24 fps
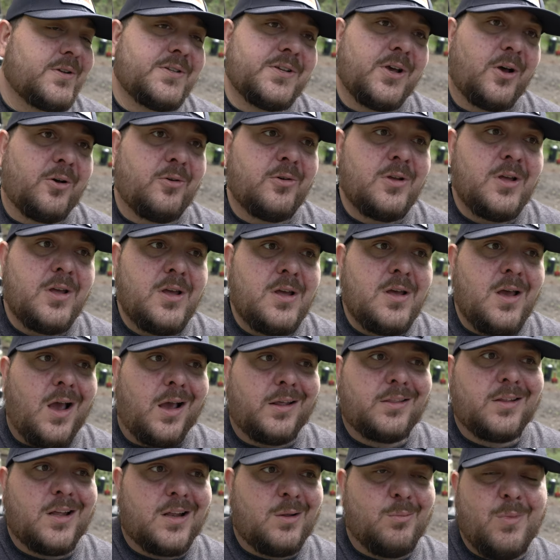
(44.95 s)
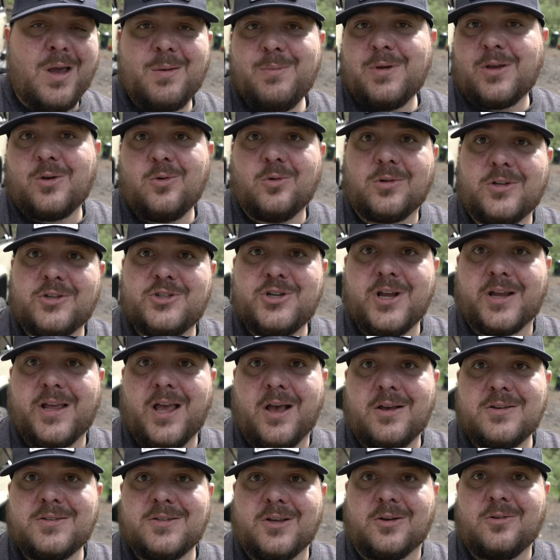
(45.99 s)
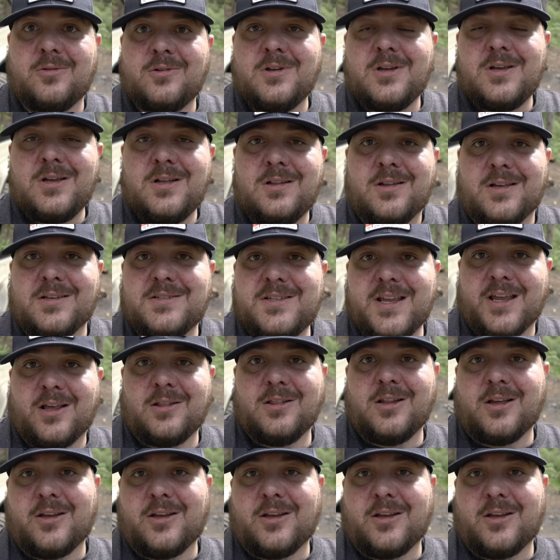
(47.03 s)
So I thought it might be cool to check out. So let's take a